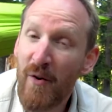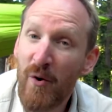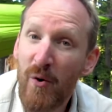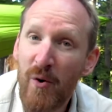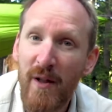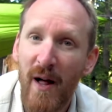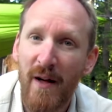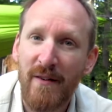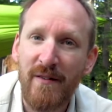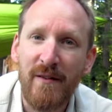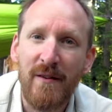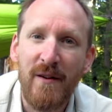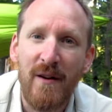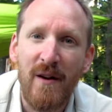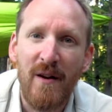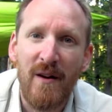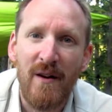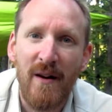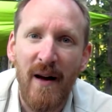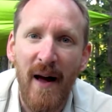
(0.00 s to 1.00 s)
photo class.
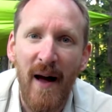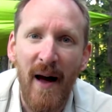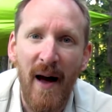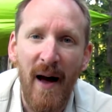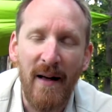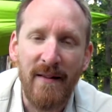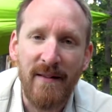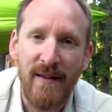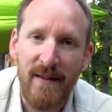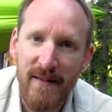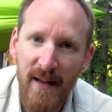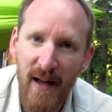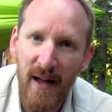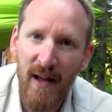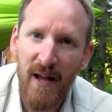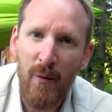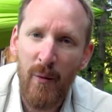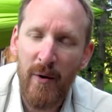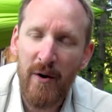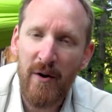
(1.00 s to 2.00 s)
And
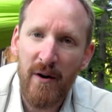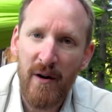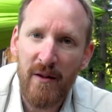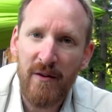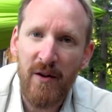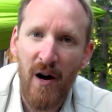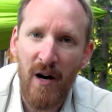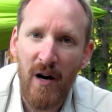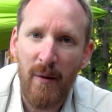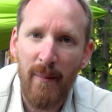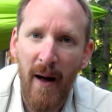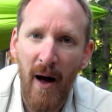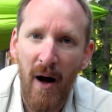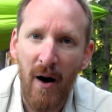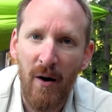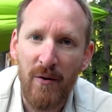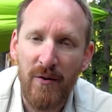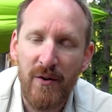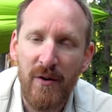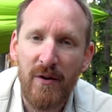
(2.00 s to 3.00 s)
today we are going to talk
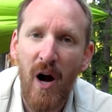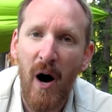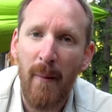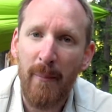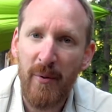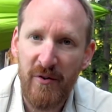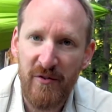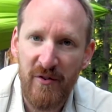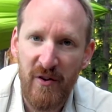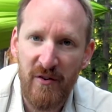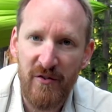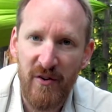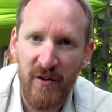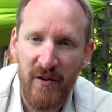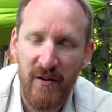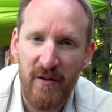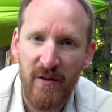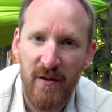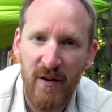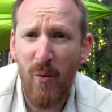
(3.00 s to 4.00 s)
about
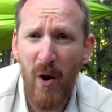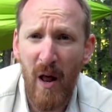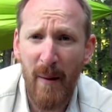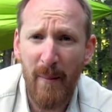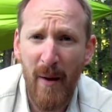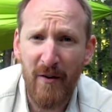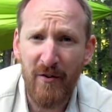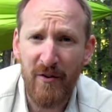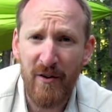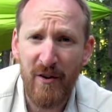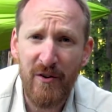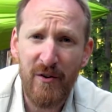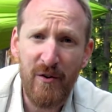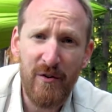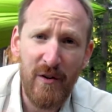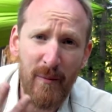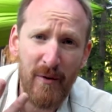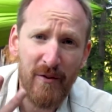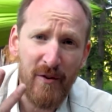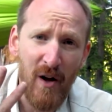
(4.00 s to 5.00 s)
composition. What I'm actually going to do
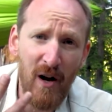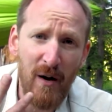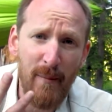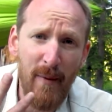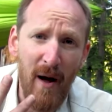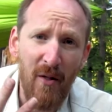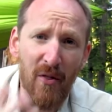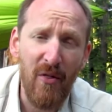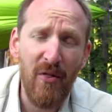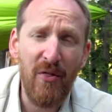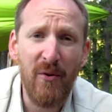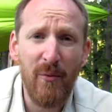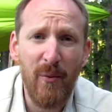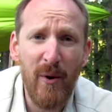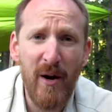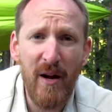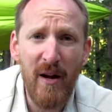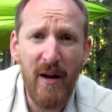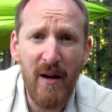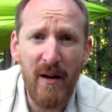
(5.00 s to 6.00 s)
is I'm going to talk about
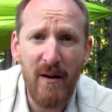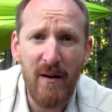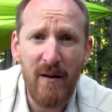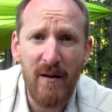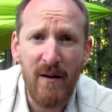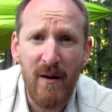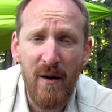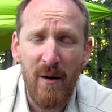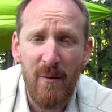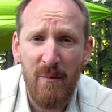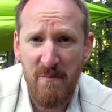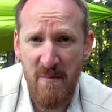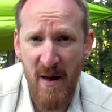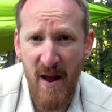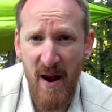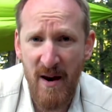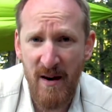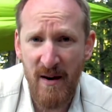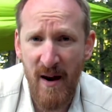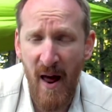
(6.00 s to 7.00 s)
three
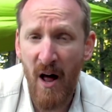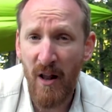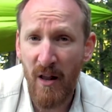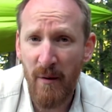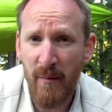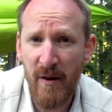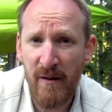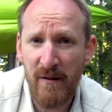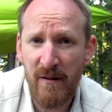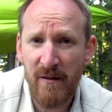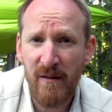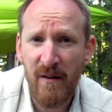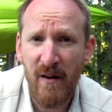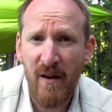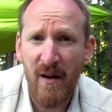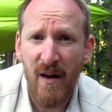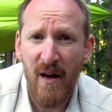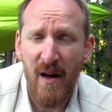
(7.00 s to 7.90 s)
main elements.